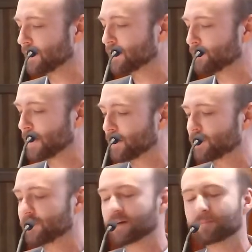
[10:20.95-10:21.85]
and their
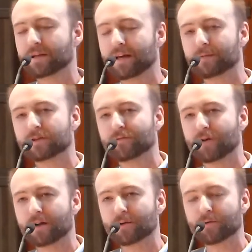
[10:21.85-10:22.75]
parents had been able to
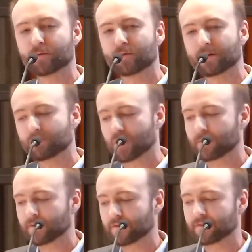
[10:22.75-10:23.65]
follow through on
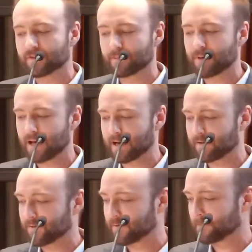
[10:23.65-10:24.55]
promises in the
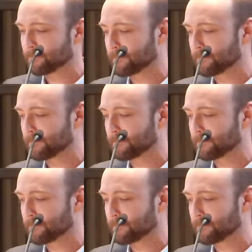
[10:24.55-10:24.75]
past.